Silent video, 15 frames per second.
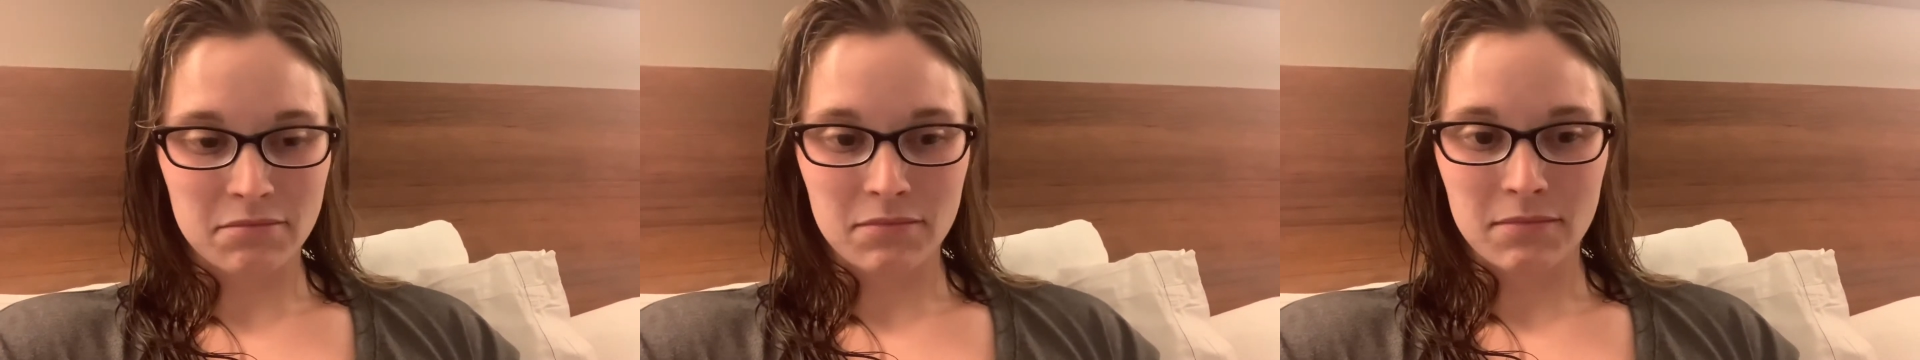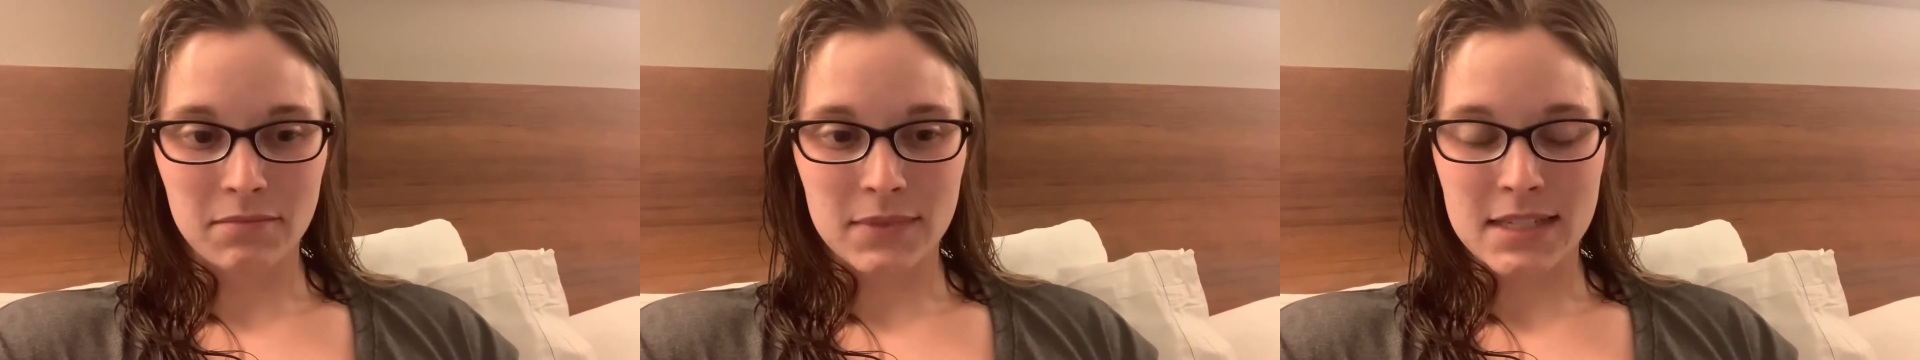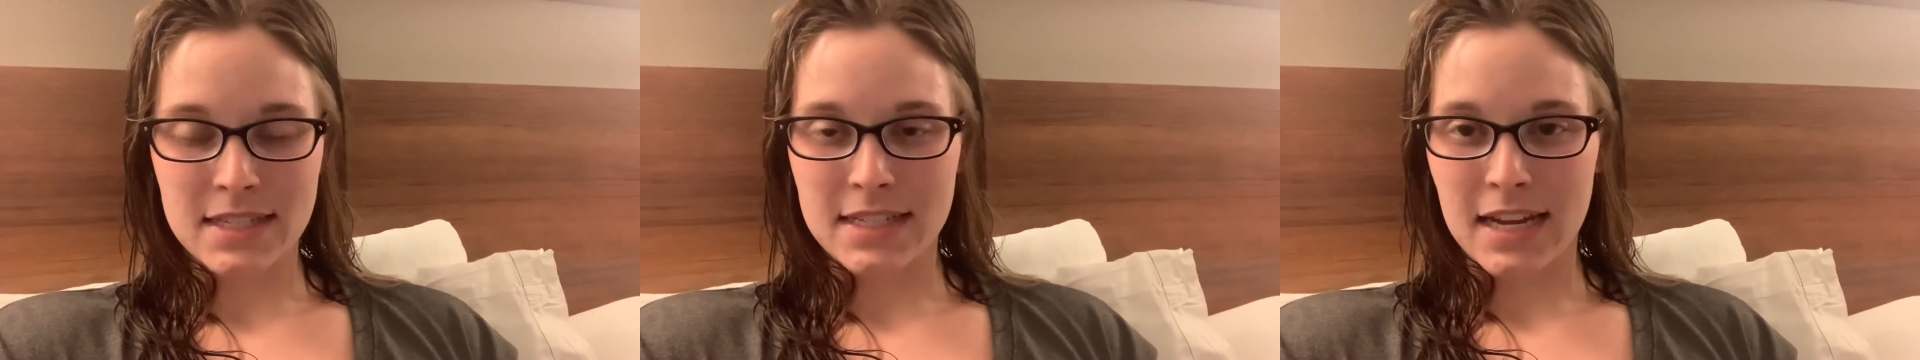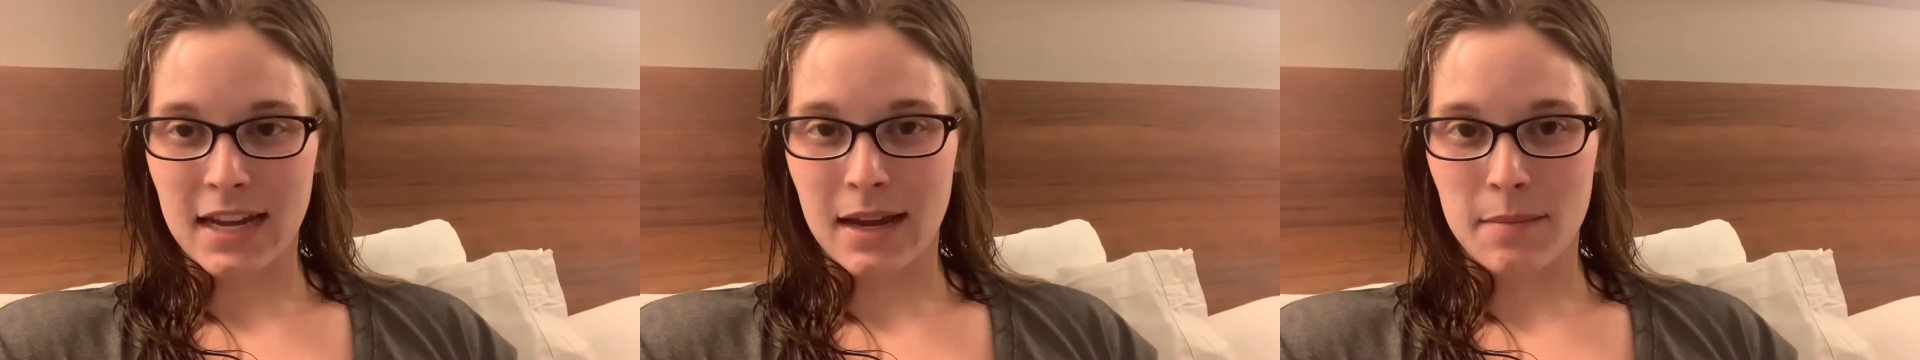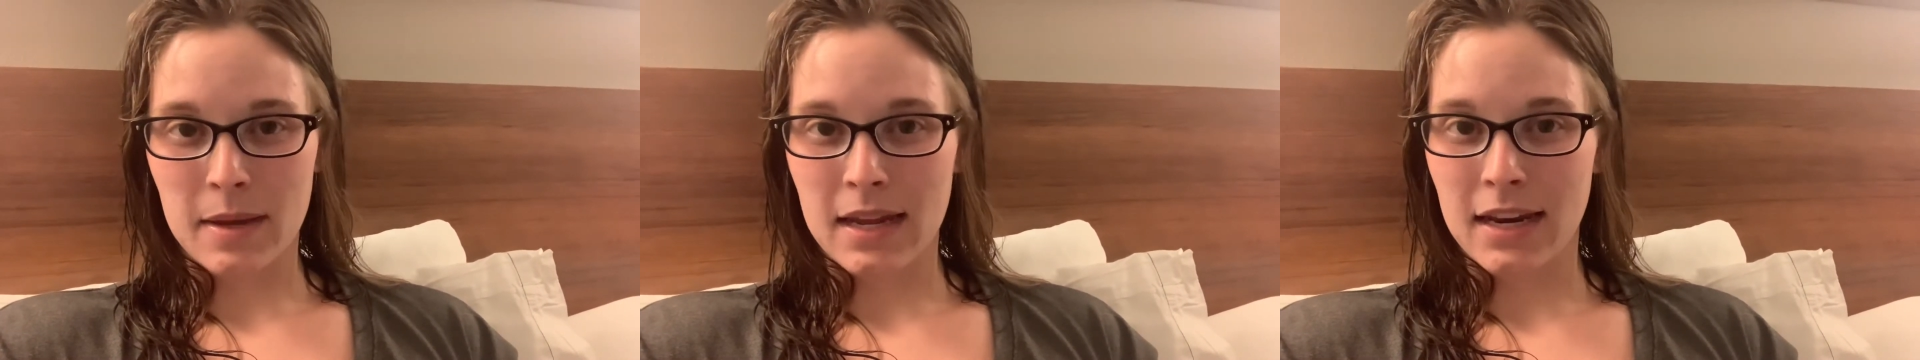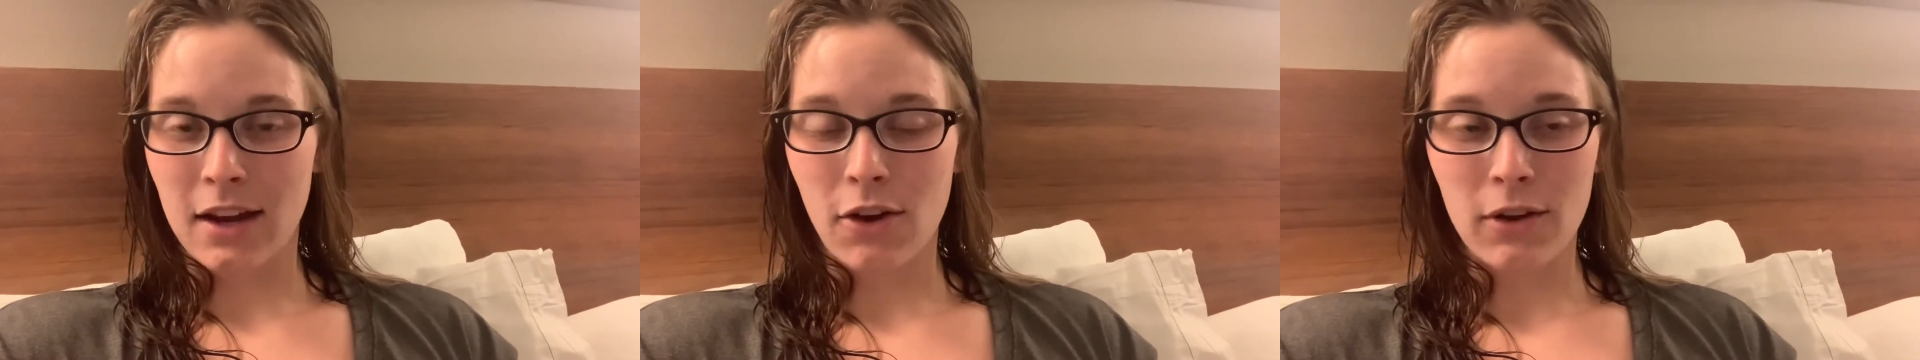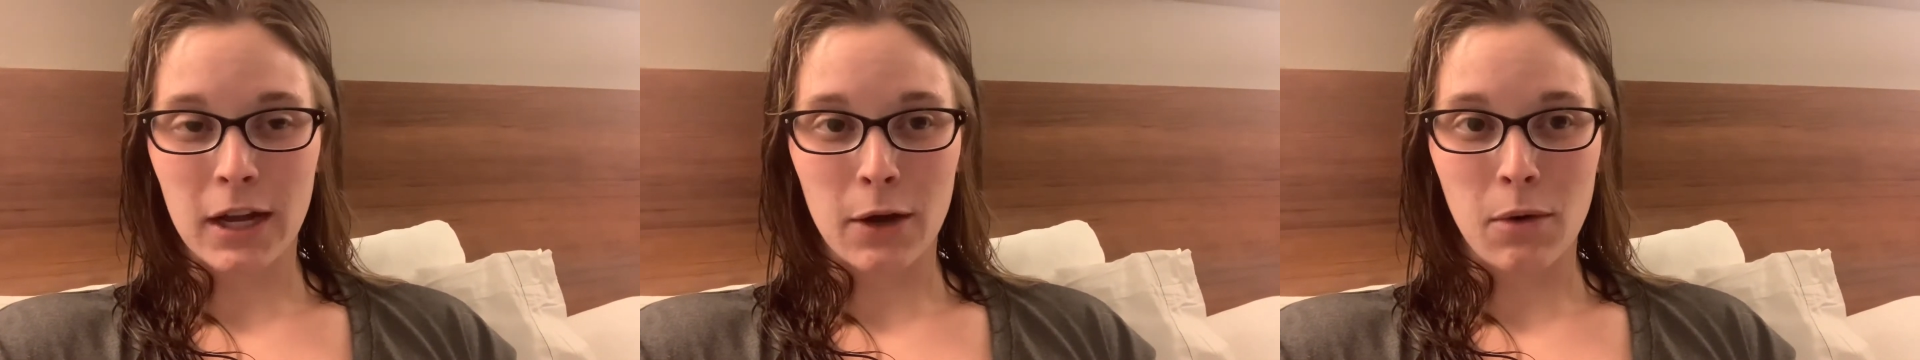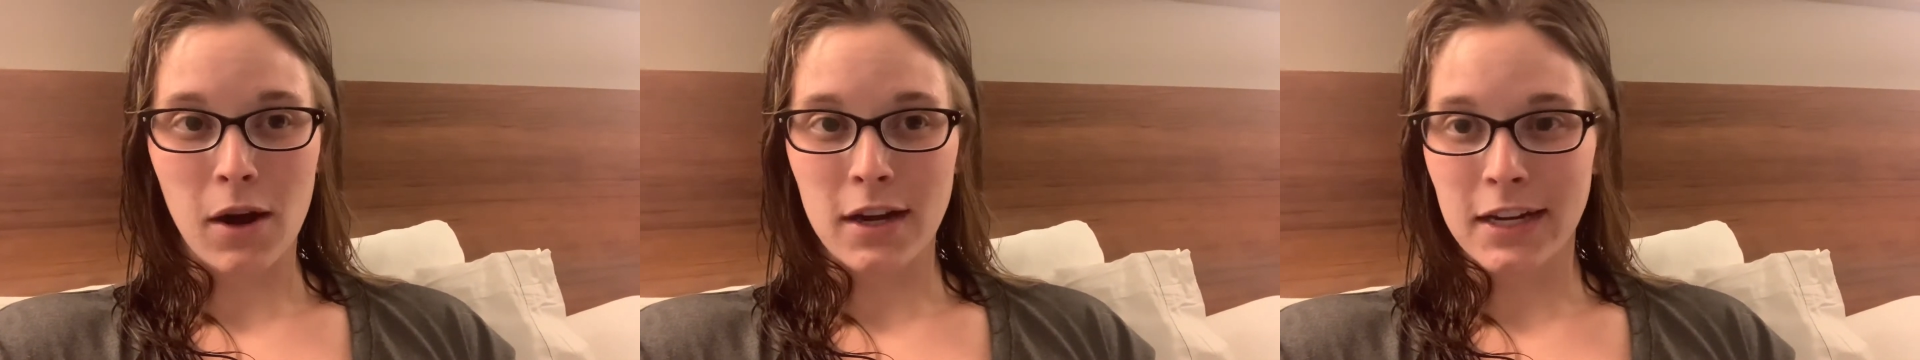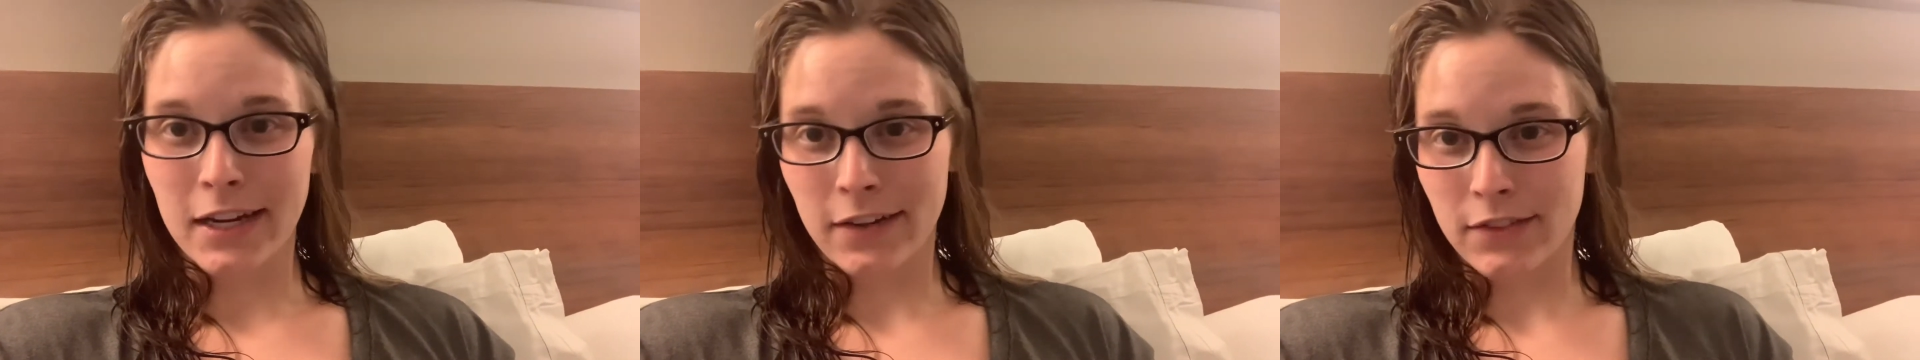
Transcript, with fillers: stay, I mean, I'll go on it if